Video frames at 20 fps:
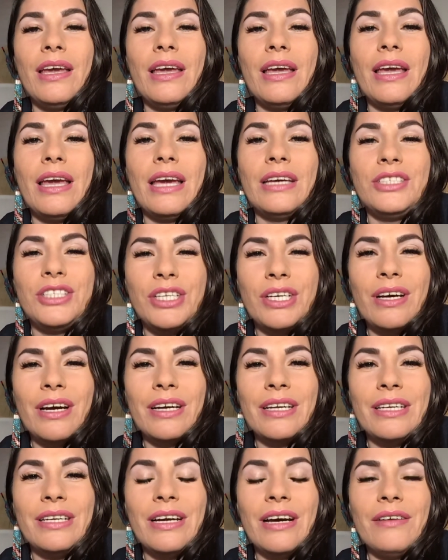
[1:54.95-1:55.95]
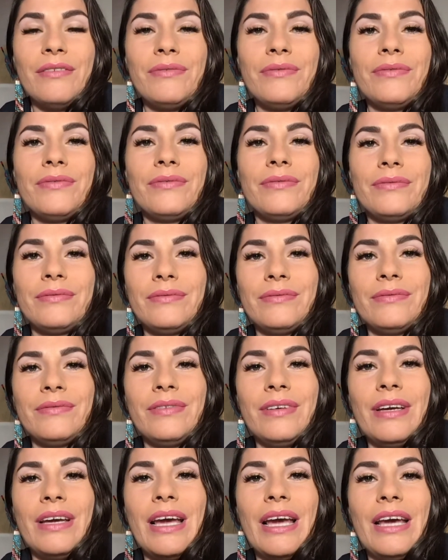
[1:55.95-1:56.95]
And she got enough
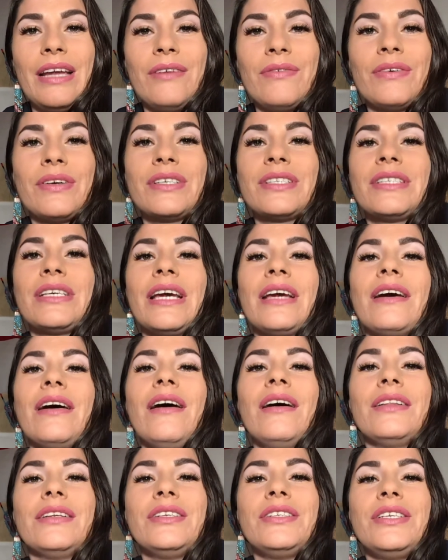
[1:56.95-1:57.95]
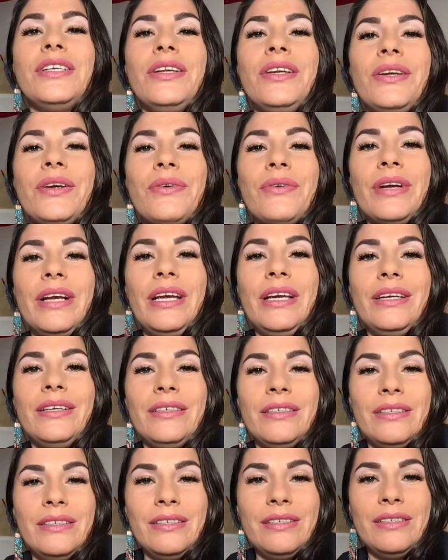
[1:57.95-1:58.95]
out of her psychology degree
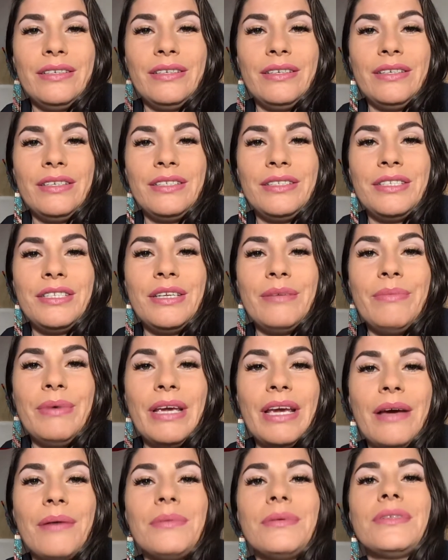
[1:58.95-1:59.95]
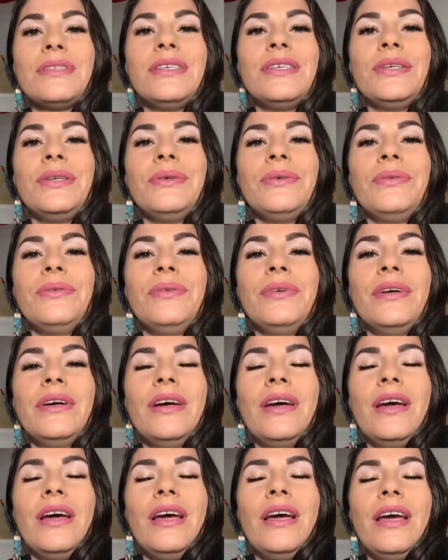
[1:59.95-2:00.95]
to be able to
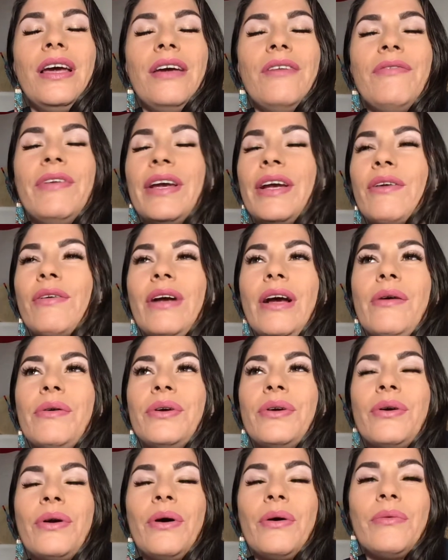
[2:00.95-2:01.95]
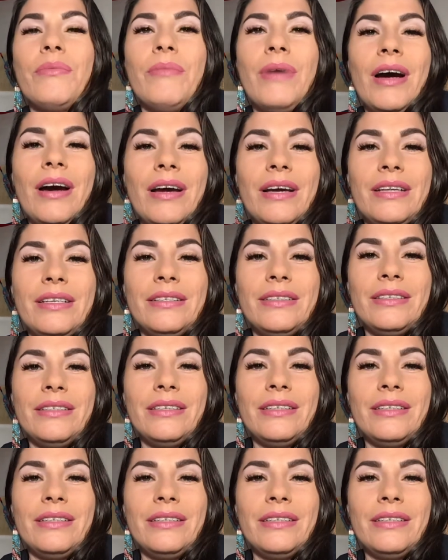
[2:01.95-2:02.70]
figure out her own mind